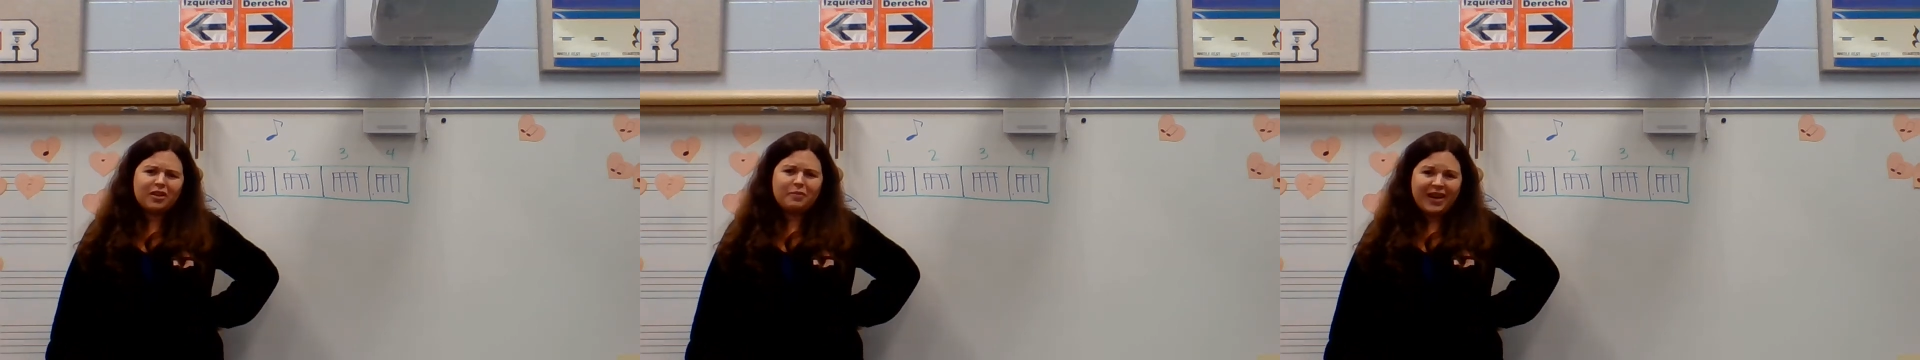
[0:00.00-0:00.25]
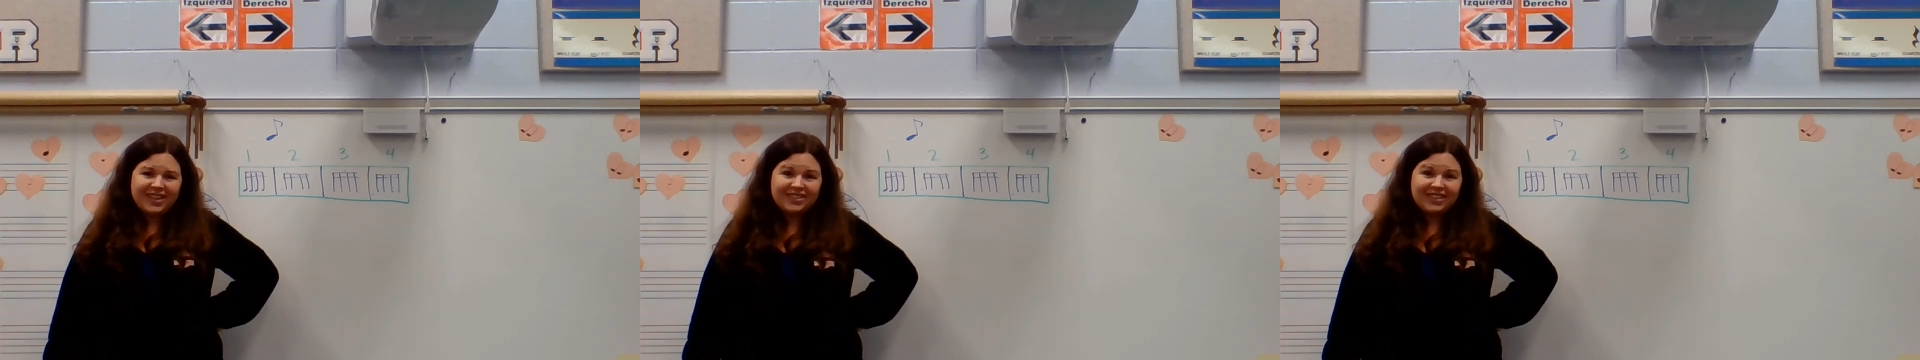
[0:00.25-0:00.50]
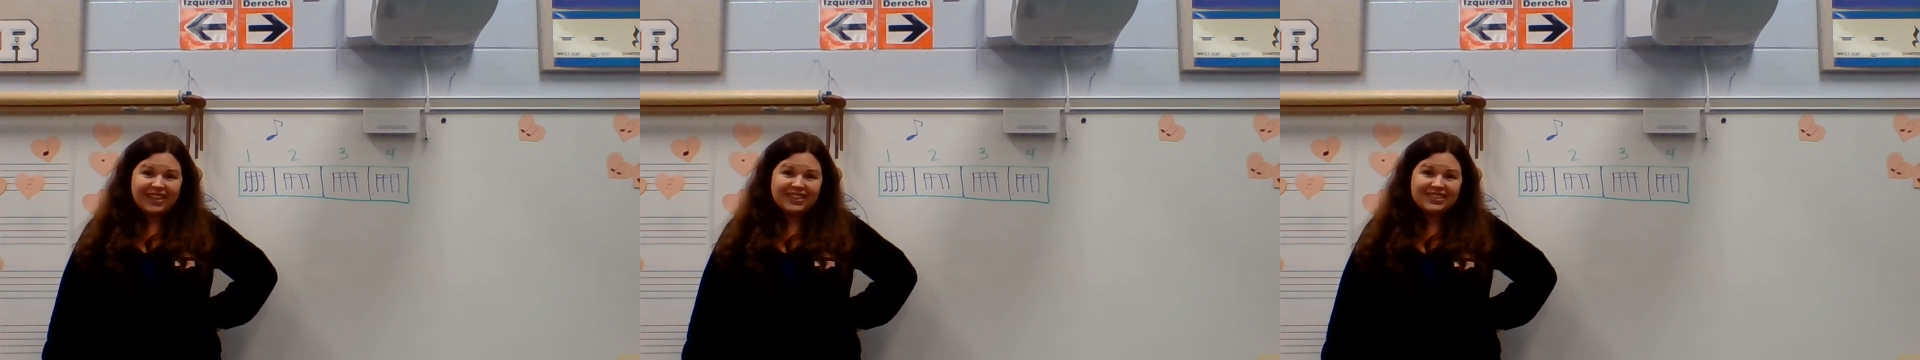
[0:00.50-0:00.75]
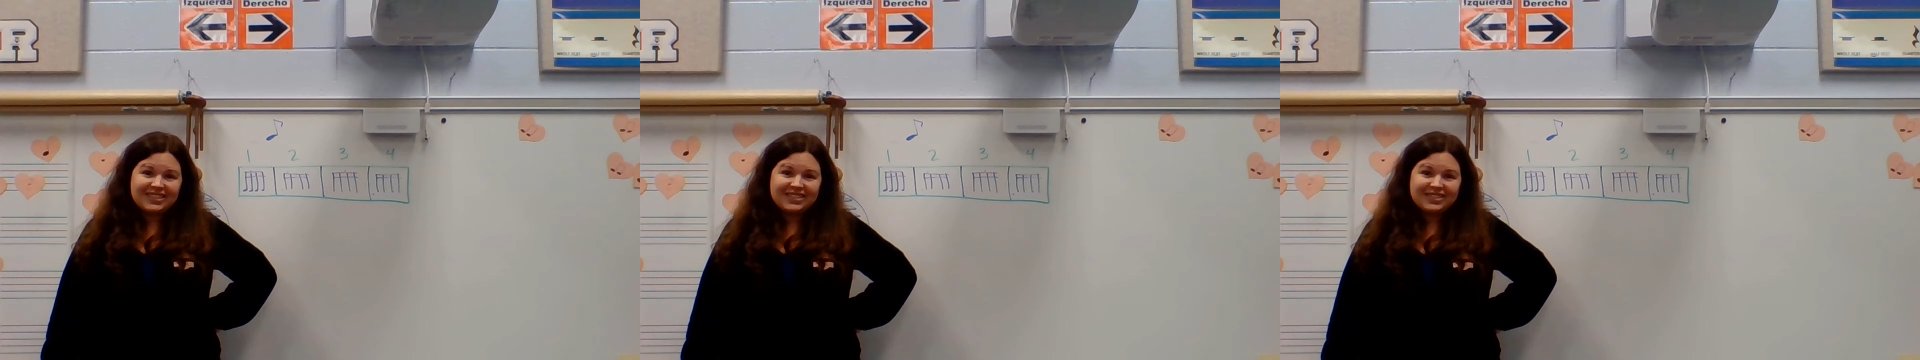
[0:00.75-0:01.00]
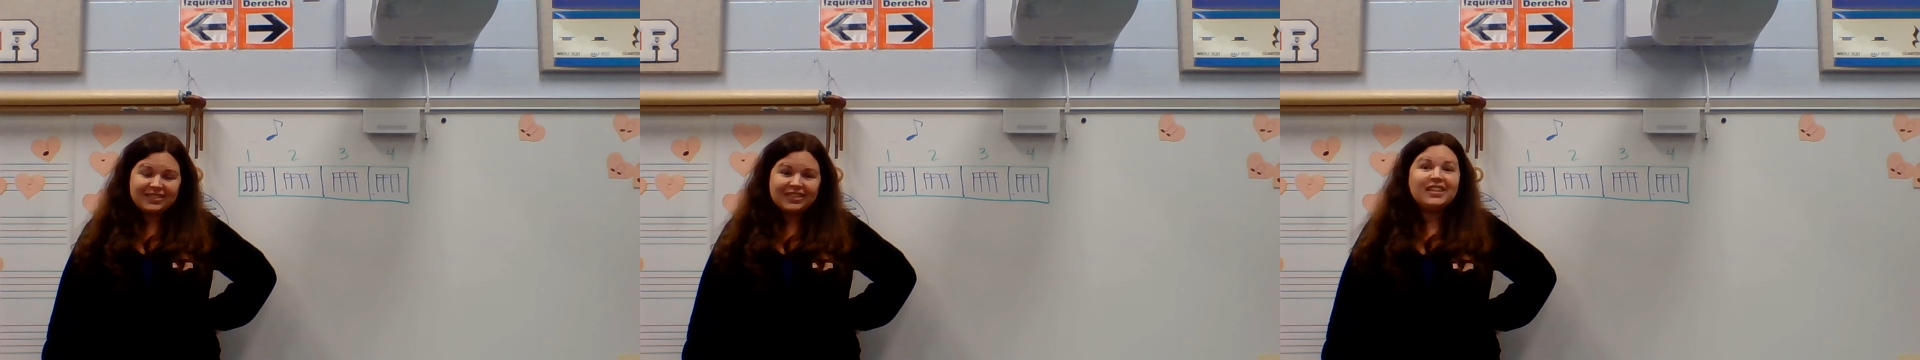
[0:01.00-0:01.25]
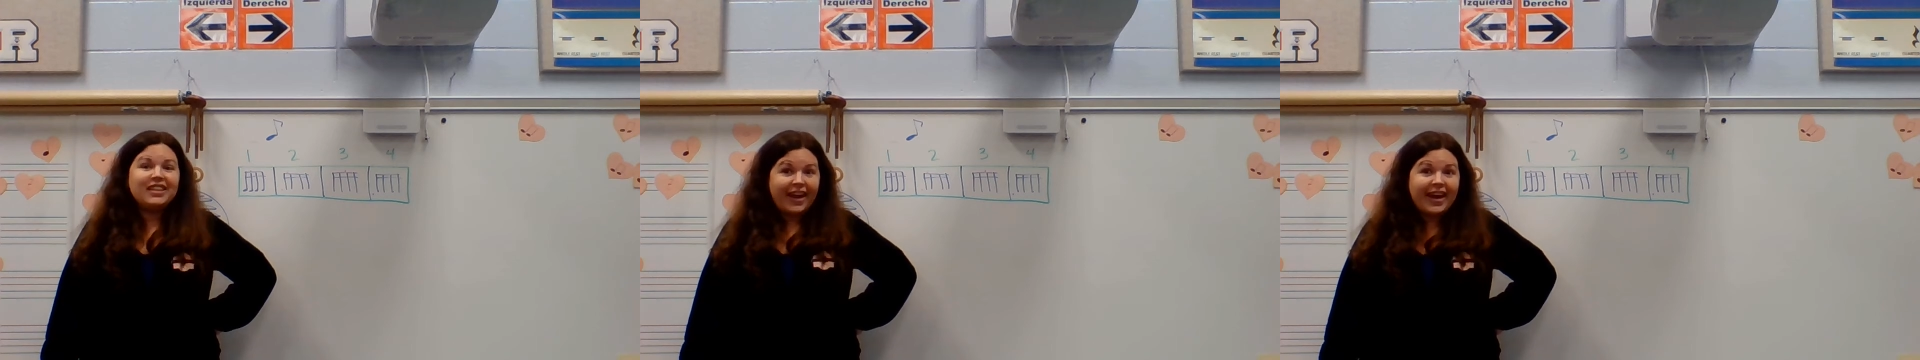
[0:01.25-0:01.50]
or math class?
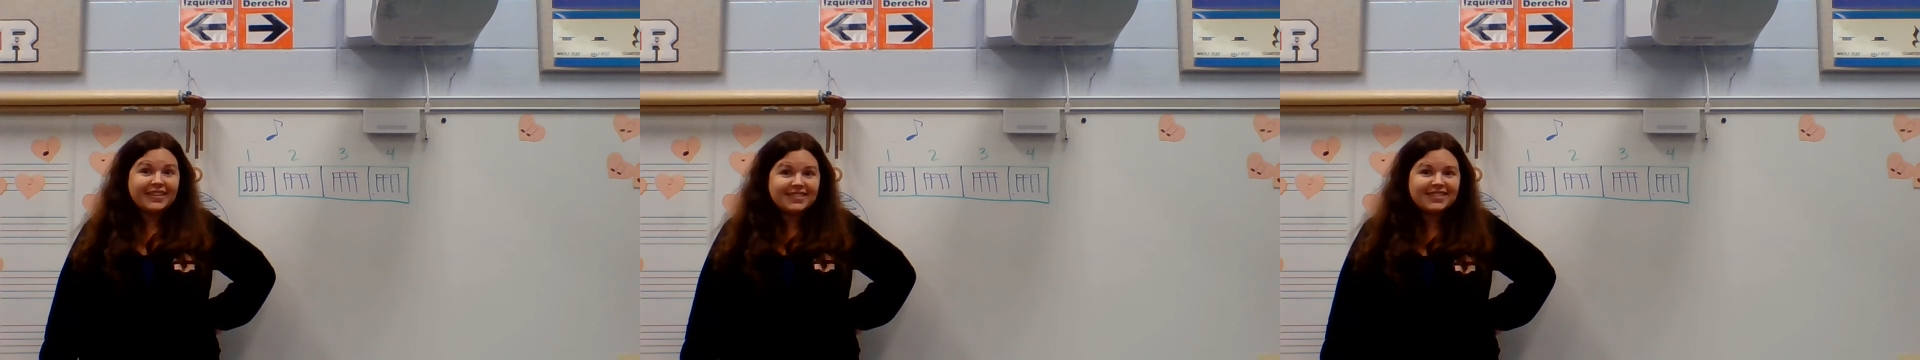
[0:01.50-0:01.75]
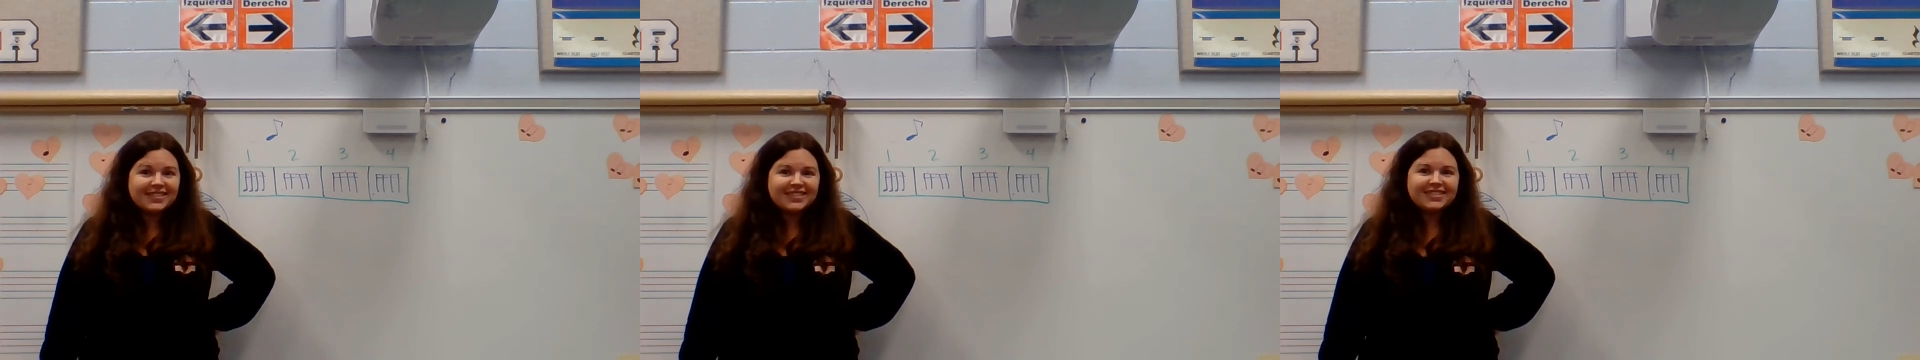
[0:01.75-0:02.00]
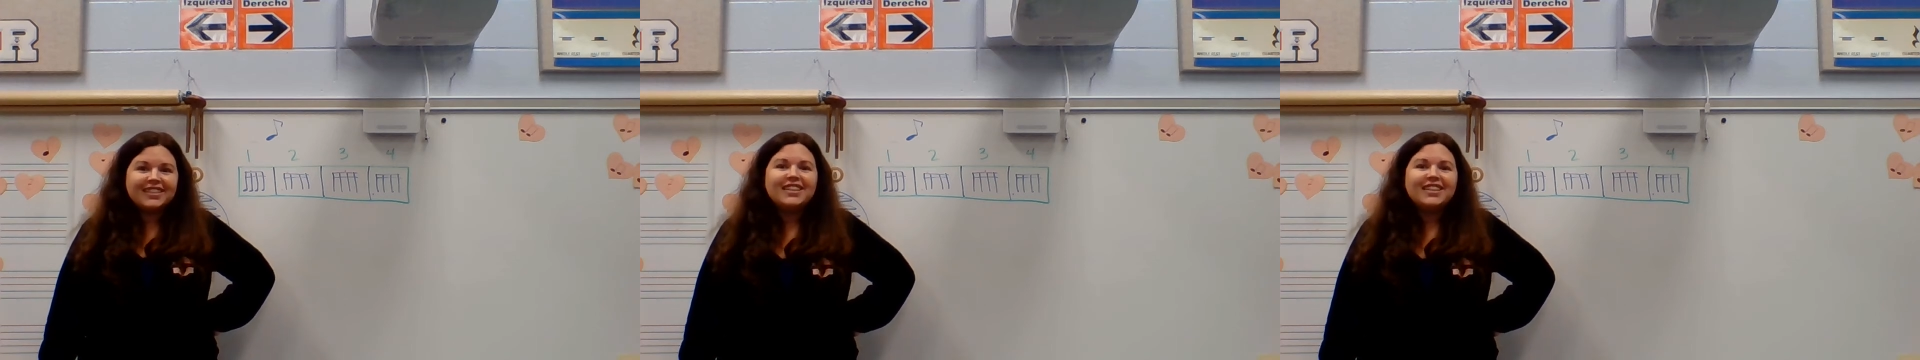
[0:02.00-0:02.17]
Yes.